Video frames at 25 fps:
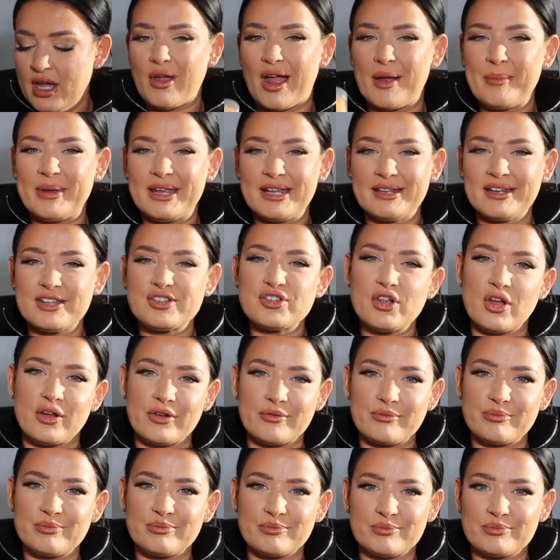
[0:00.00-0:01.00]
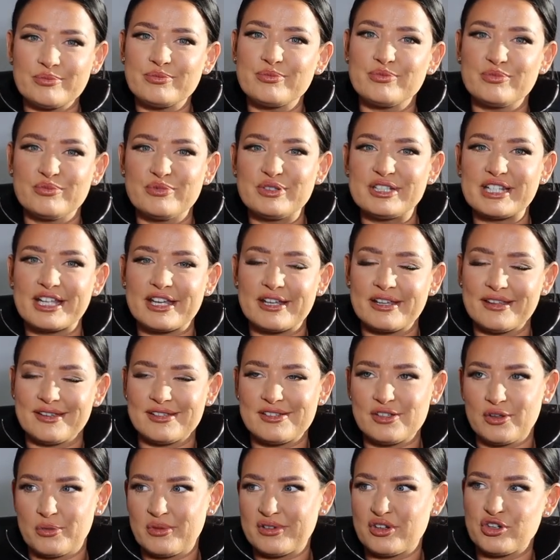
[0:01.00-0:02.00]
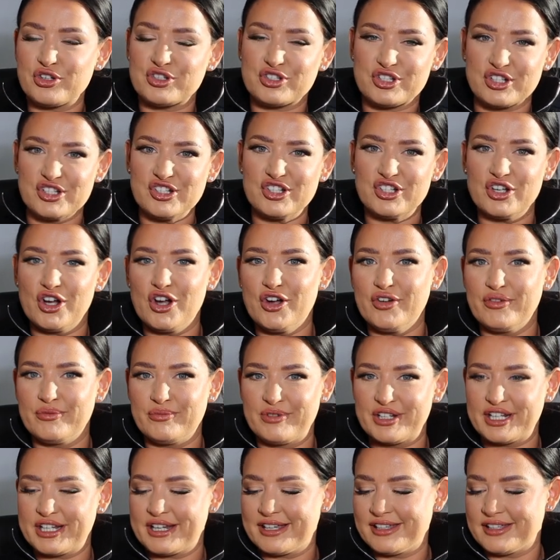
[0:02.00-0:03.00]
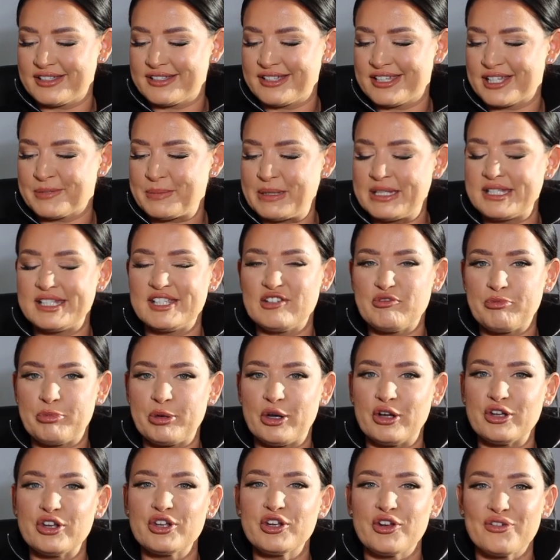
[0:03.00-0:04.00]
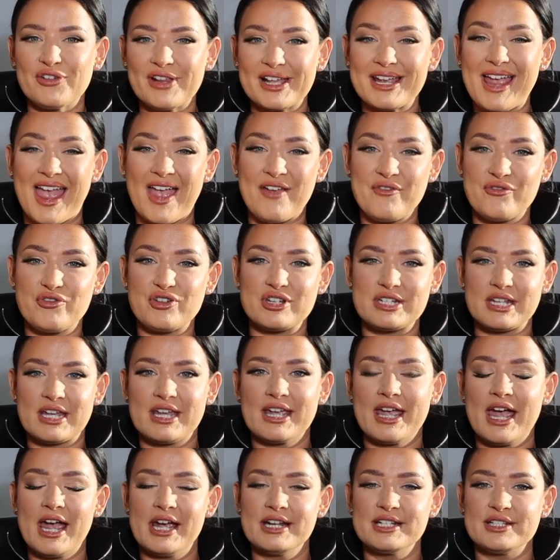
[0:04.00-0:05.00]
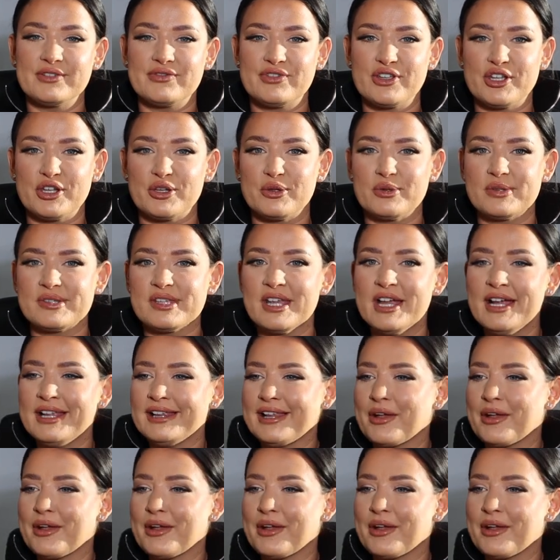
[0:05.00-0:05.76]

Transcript: I mean, it's not ridiculous, not Christian Dior ridiculously expensive, but you know, for like everyday kind of use,